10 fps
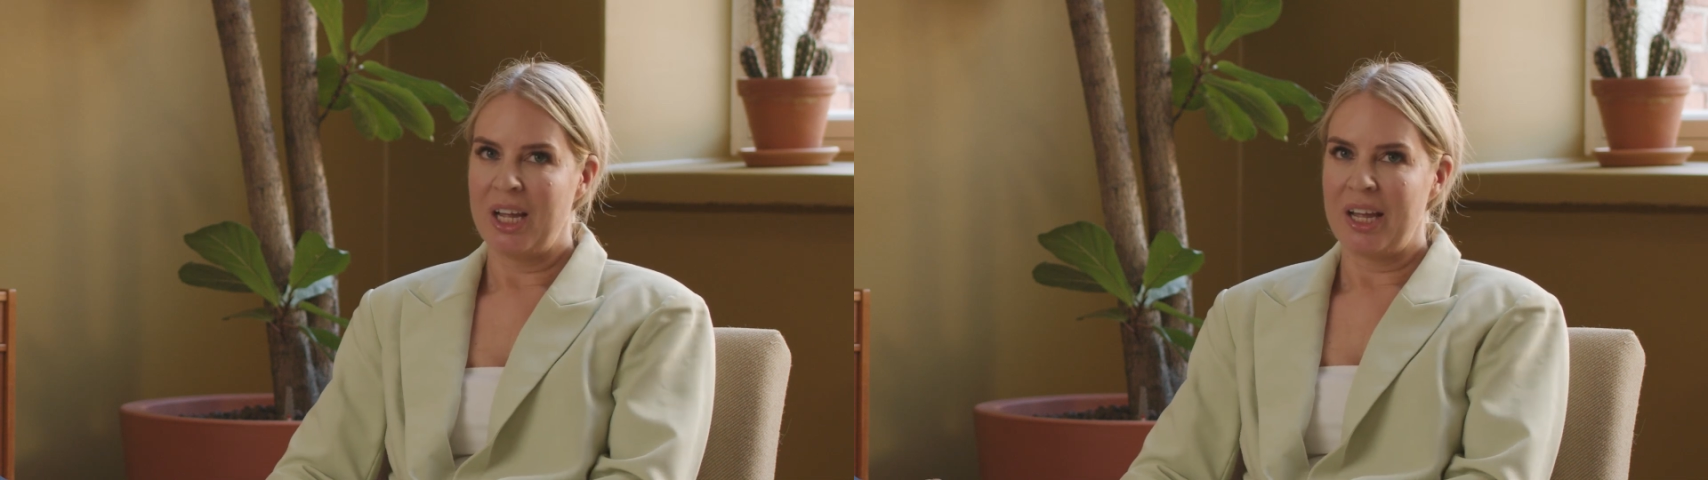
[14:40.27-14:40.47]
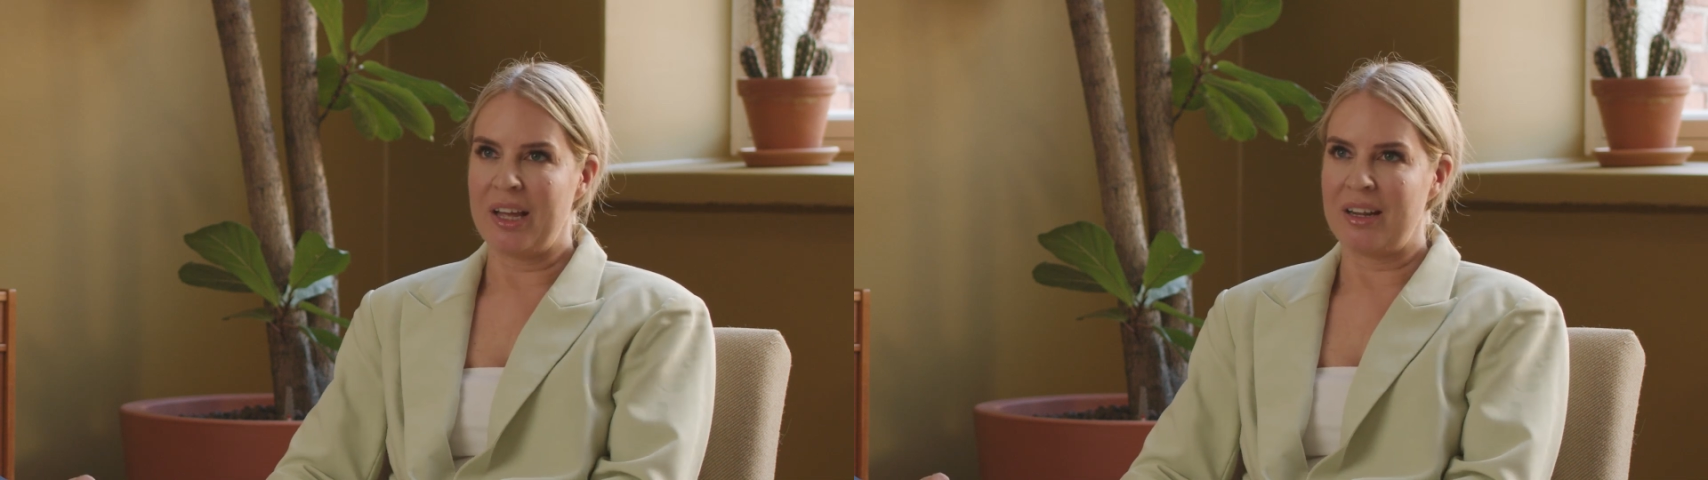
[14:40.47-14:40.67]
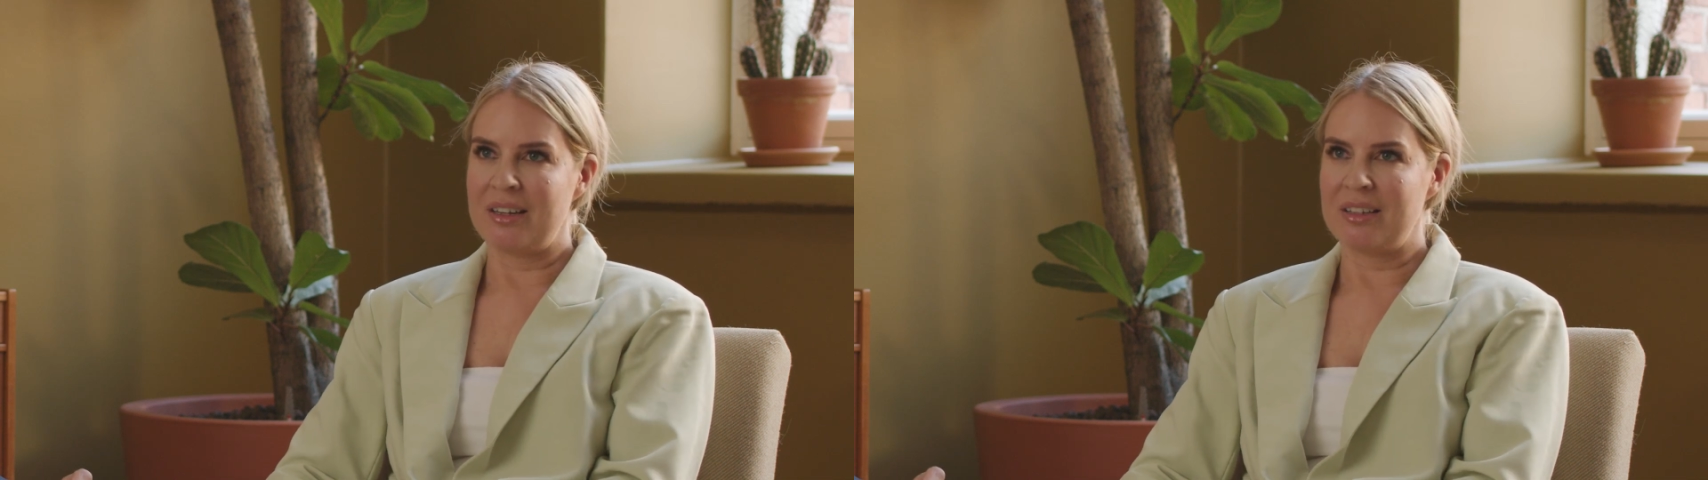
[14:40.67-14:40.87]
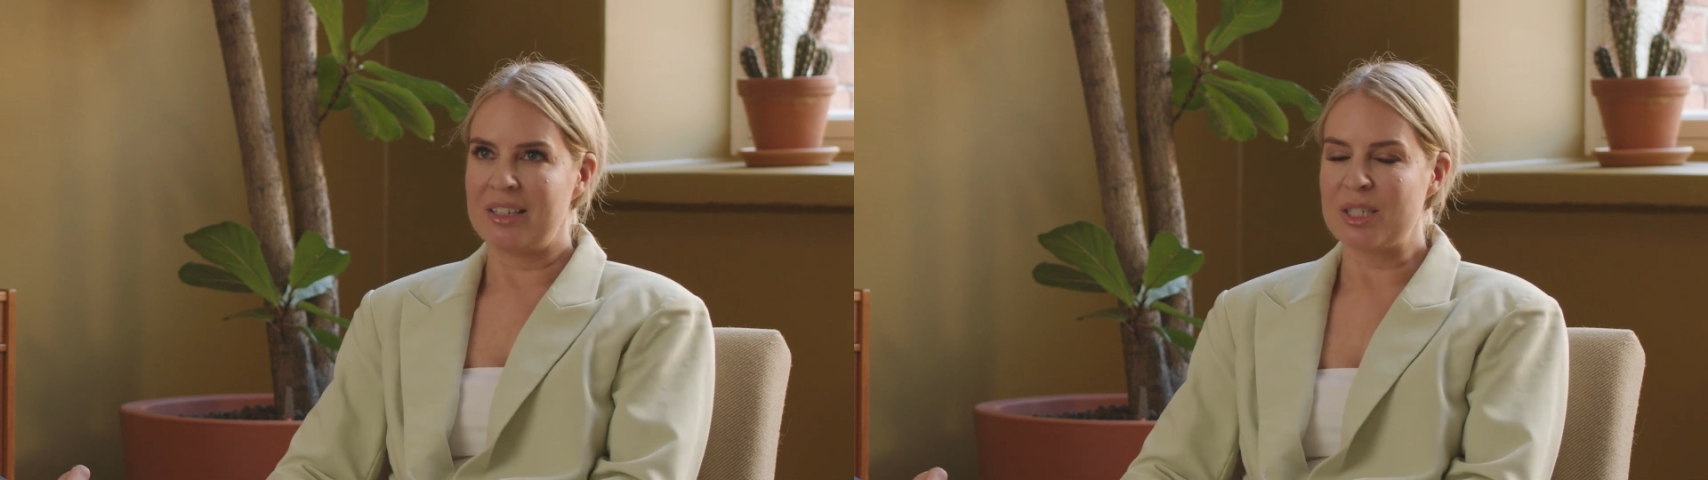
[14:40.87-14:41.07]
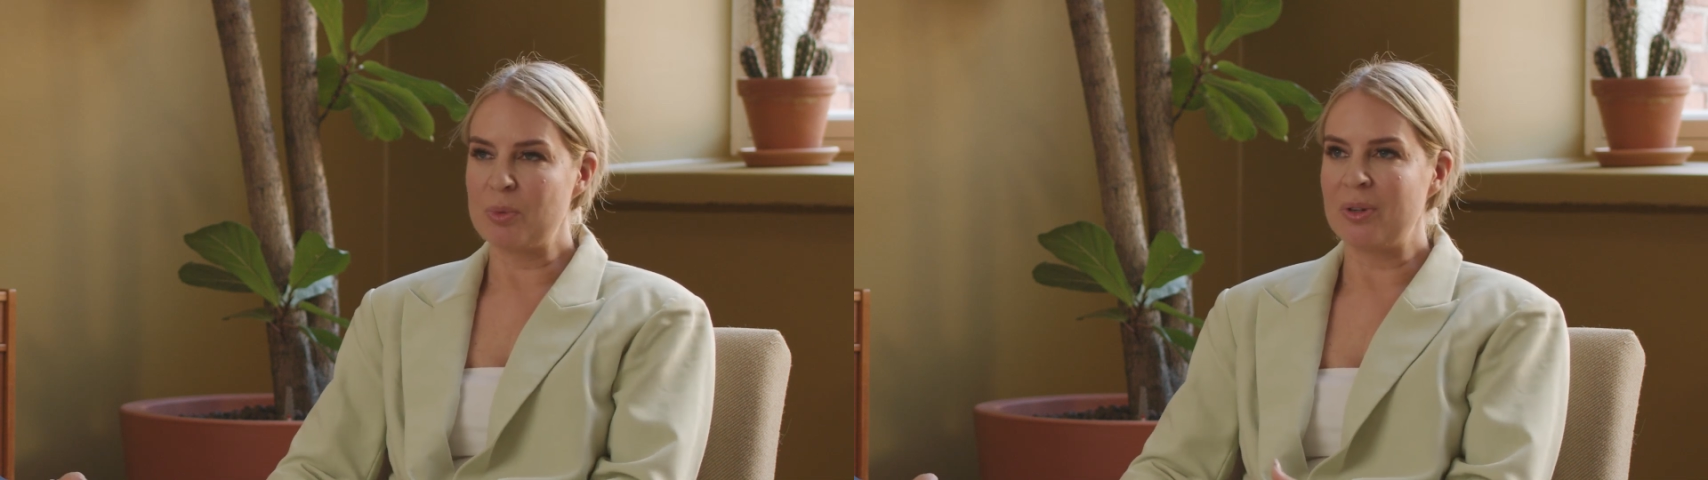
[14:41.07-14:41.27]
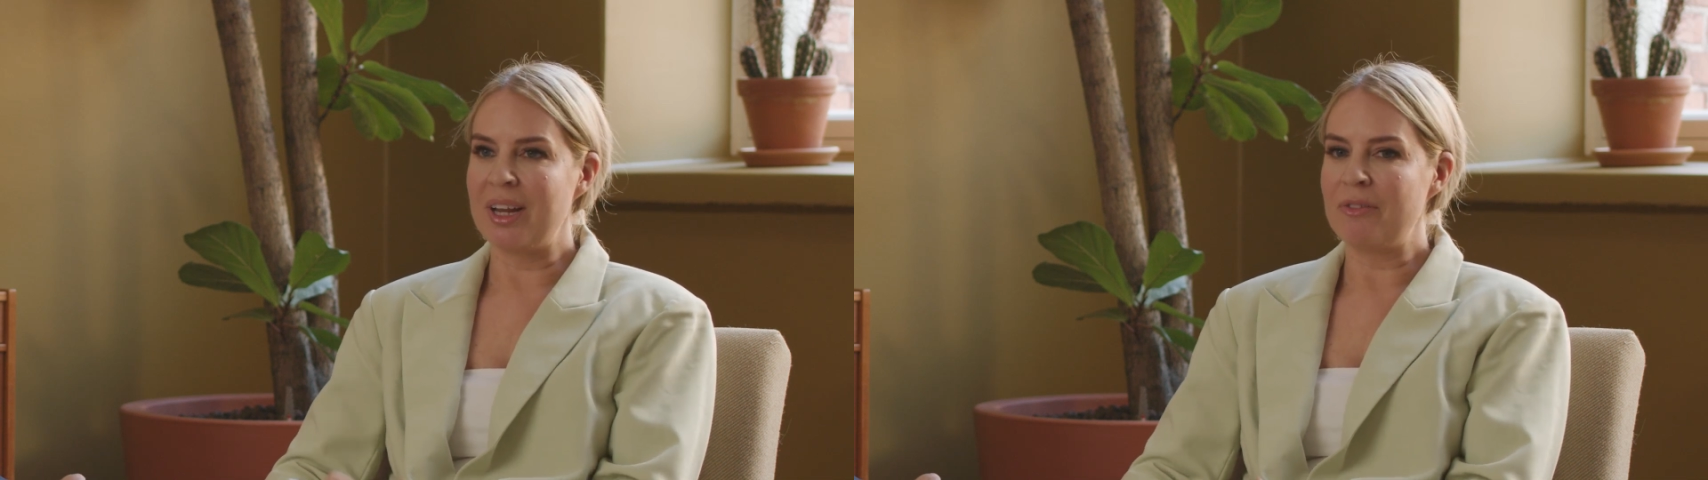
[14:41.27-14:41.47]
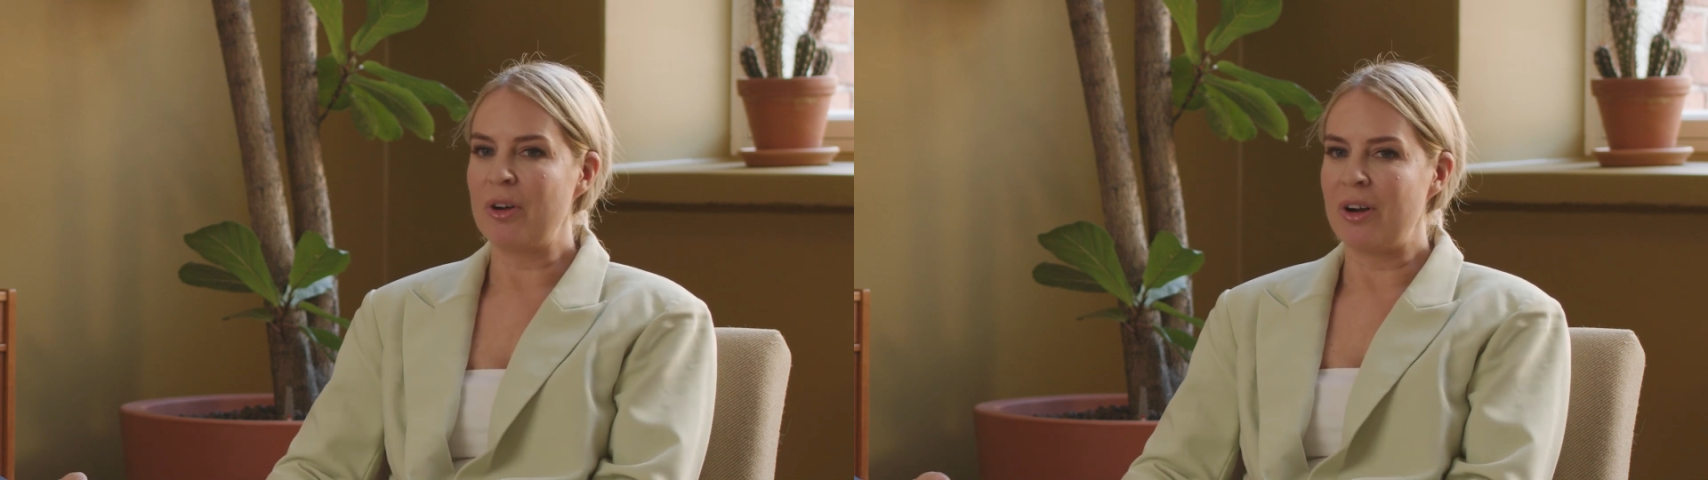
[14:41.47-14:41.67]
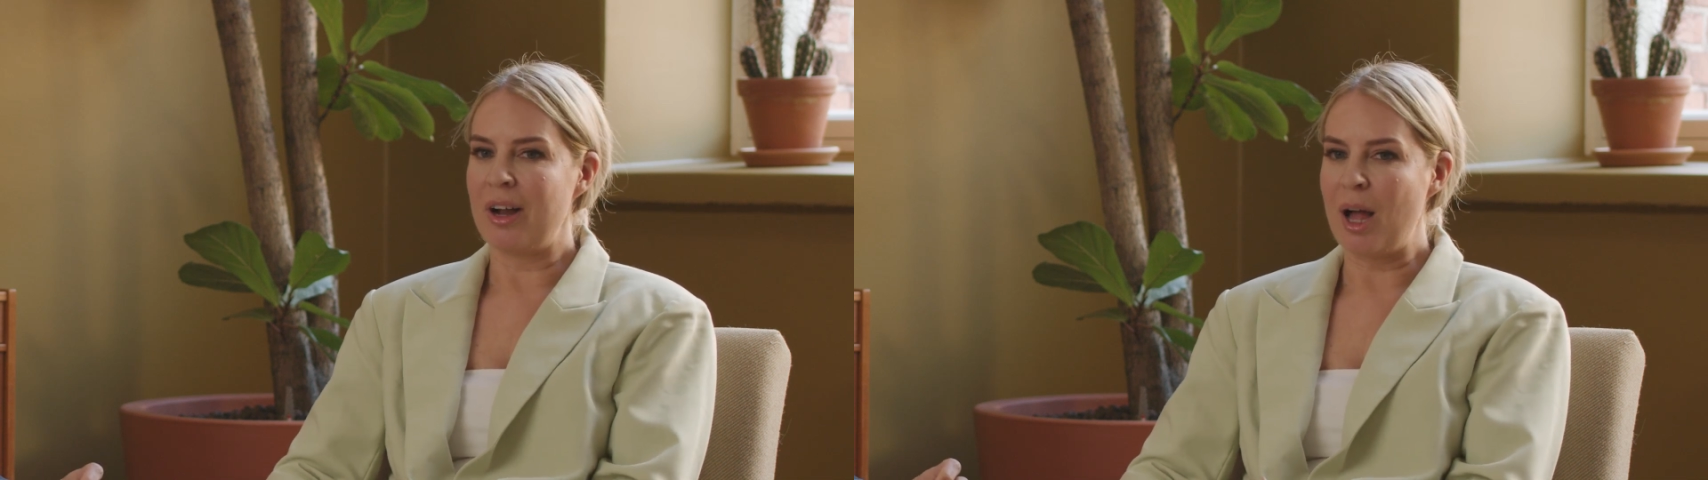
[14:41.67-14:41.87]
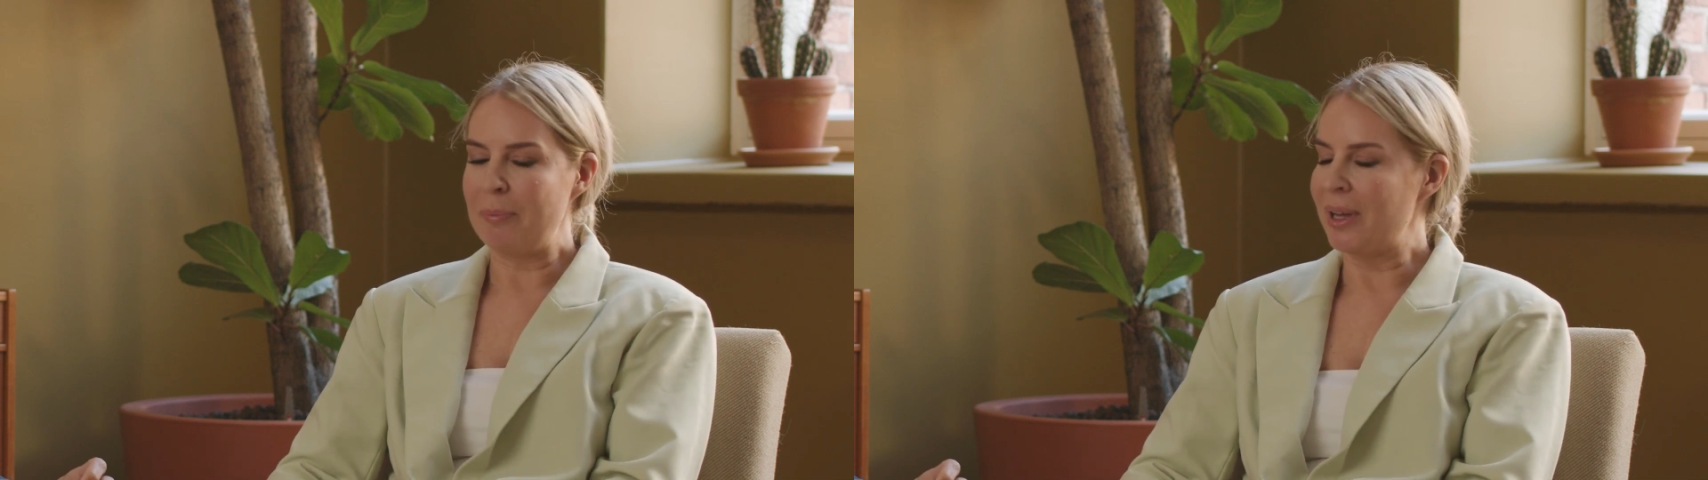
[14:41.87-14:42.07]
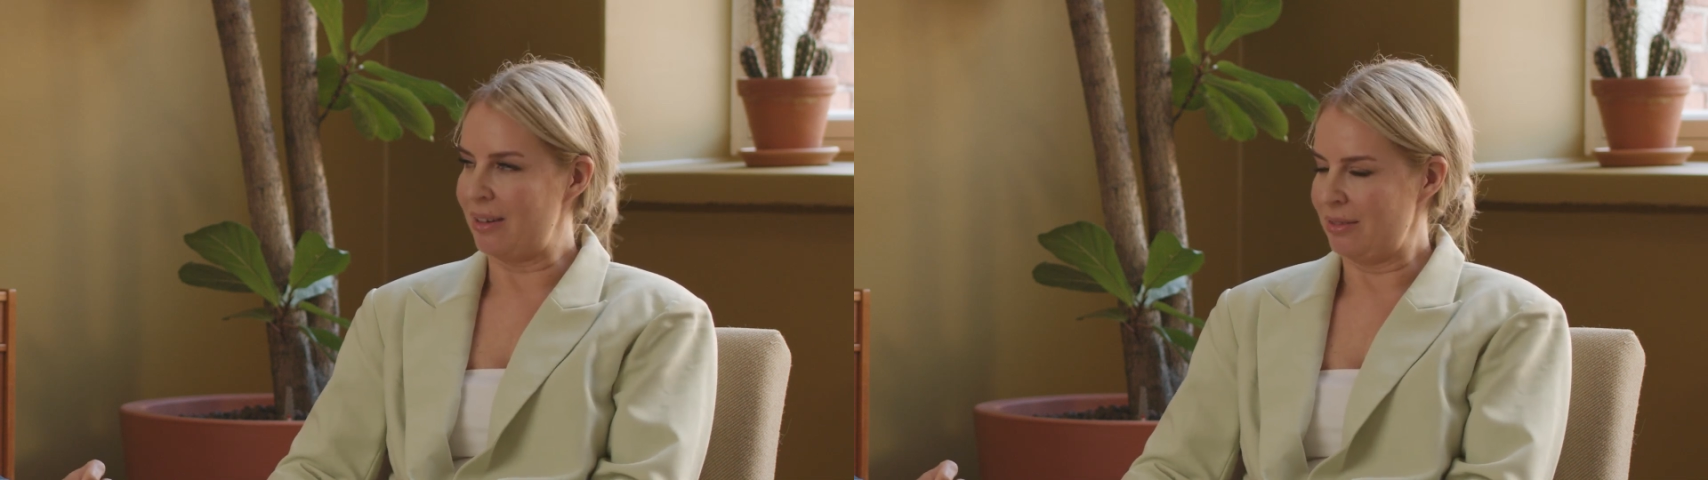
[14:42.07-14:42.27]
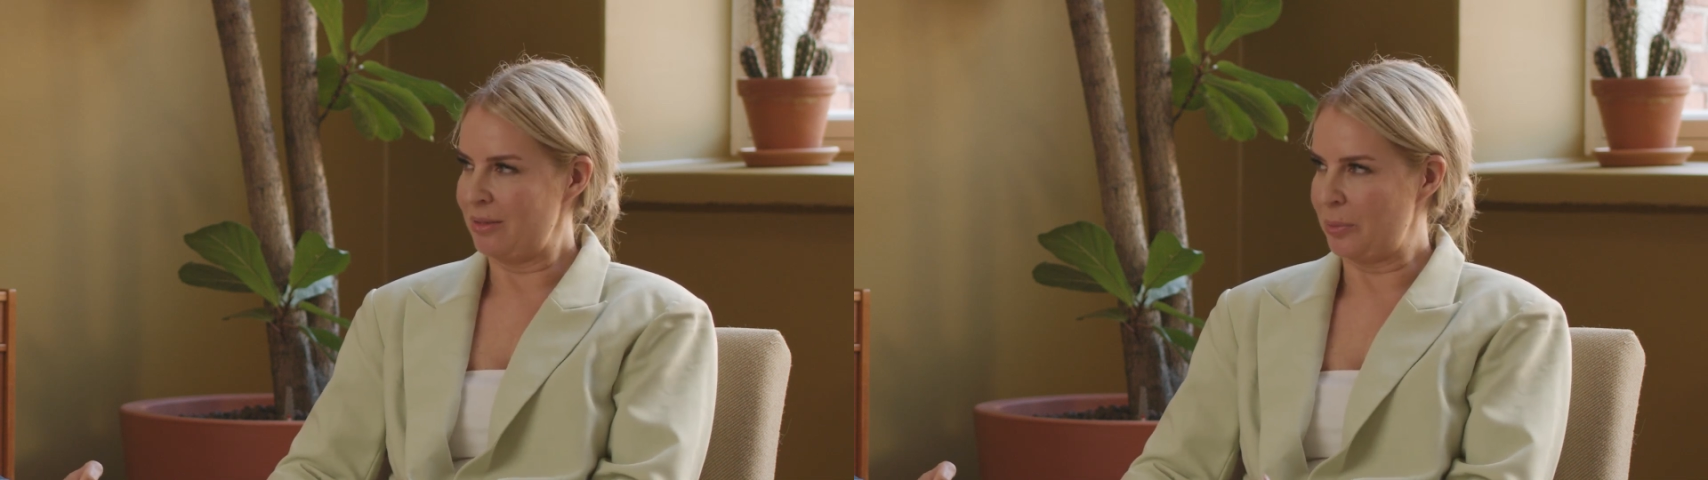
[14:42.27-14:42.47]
And this would never happen